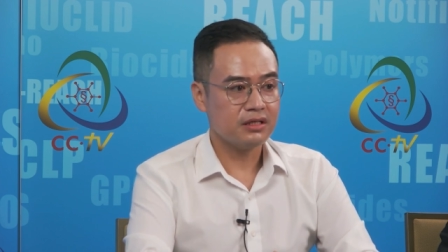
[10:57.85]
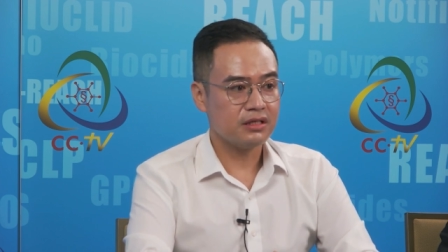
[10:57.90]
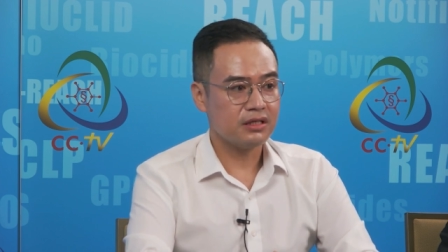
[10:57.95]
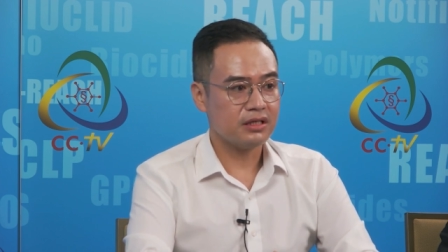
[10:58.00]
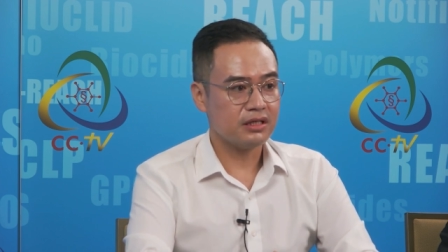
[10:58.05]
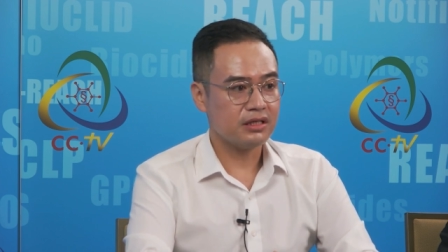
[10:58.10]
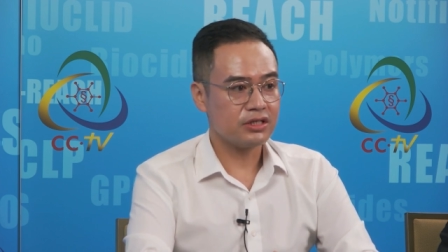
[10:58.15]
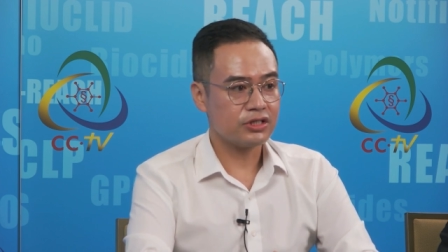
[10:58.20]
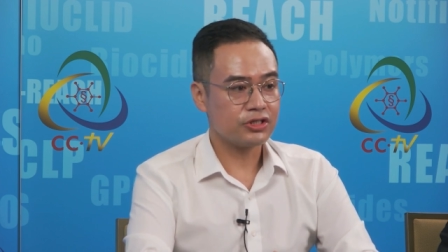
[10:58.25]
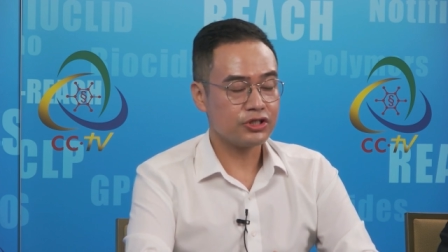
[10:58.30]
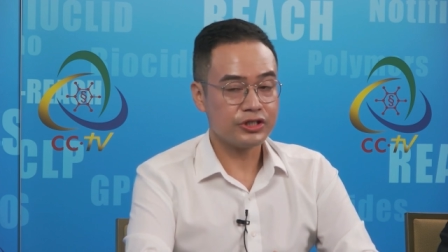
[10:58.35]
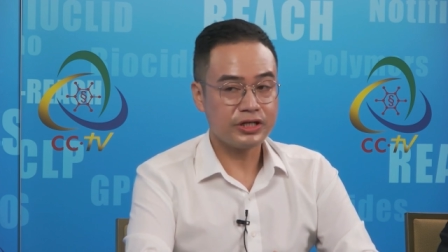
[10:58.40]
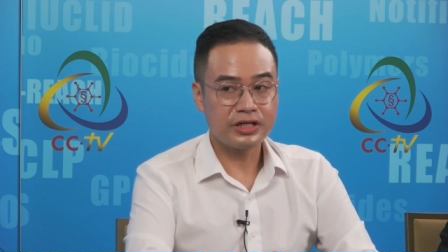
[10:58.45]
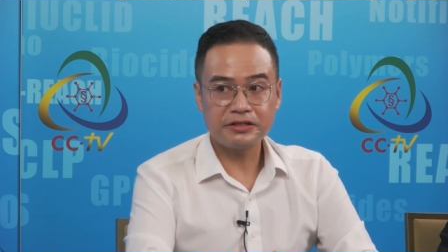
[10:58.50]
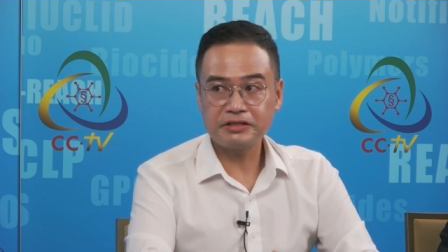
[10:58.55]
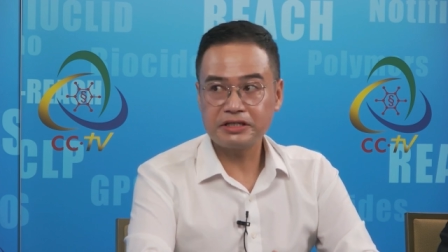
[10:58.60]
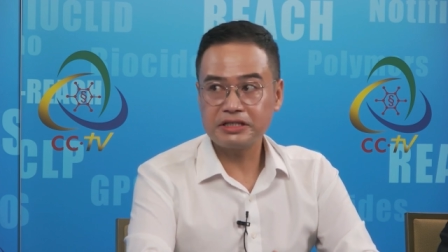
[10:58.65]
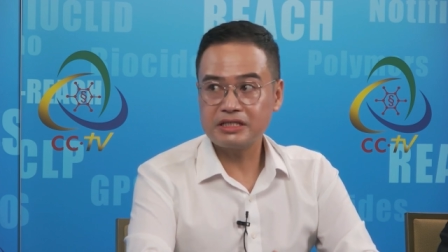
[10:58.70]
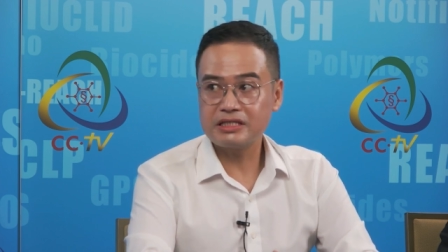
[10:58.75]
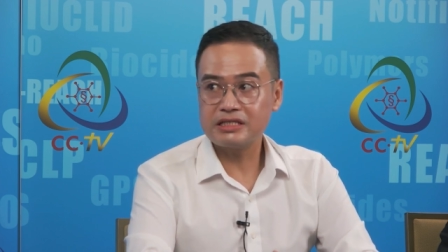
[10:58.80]
uh,
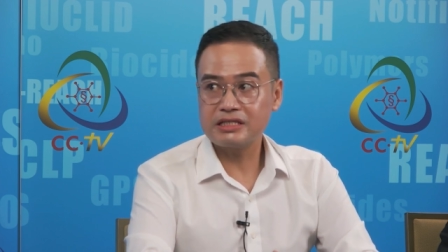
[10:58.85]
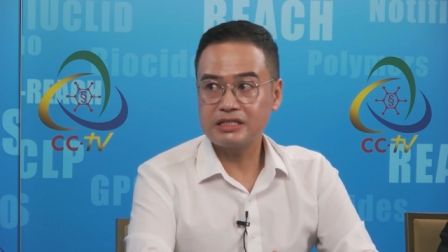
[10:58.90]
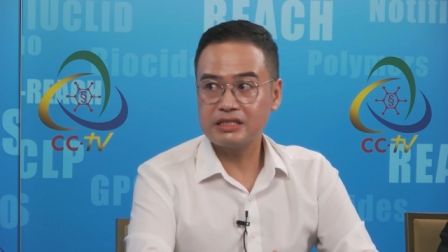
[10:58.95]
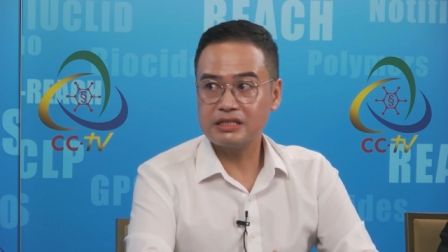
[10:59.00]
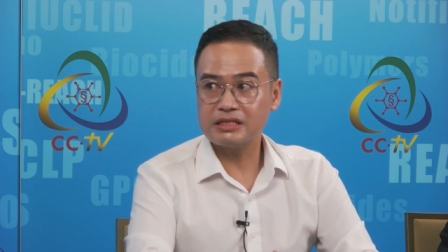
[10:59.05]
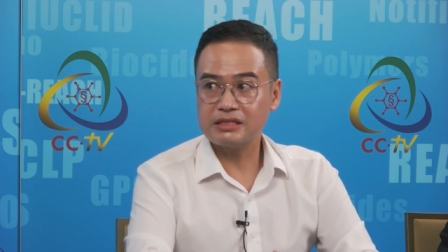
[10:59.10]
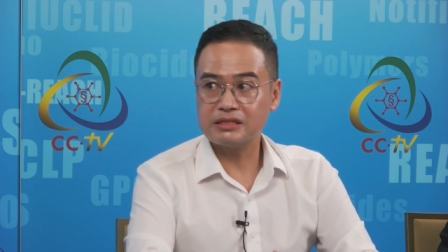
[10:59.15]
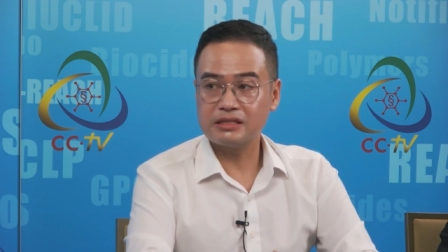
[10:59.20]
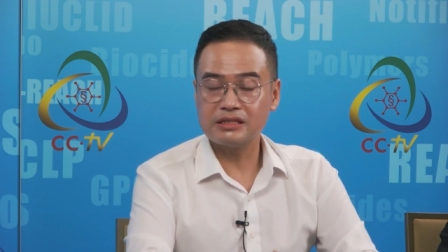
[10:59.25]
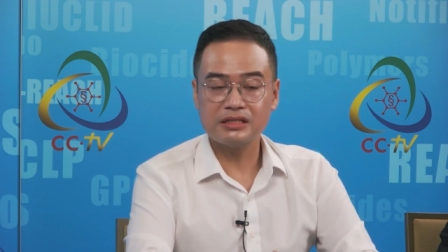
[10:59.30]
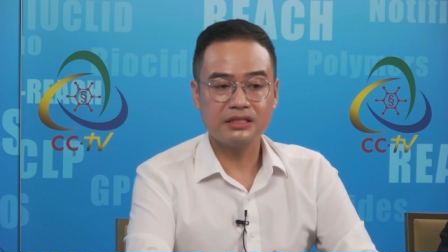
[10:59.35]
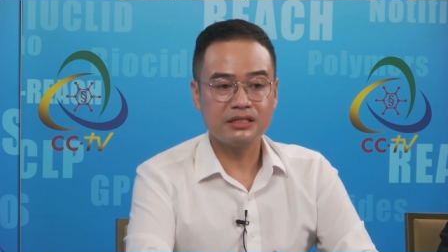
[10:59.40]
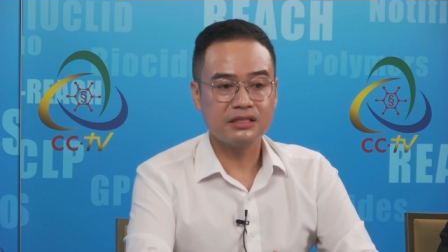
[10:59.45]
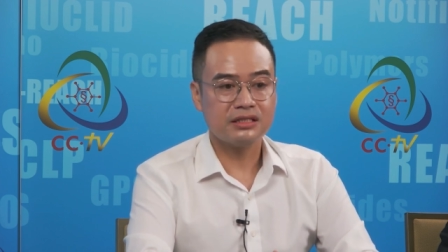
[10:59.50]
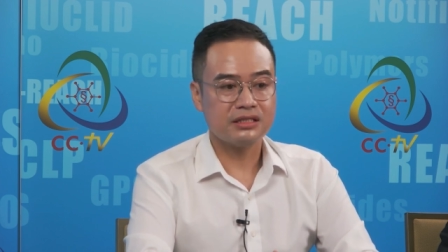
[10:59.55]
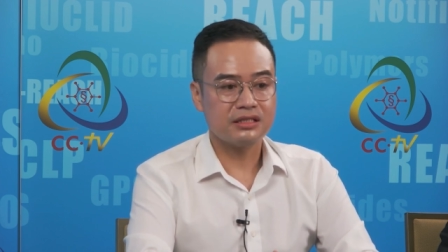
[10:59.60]
sharing the uh,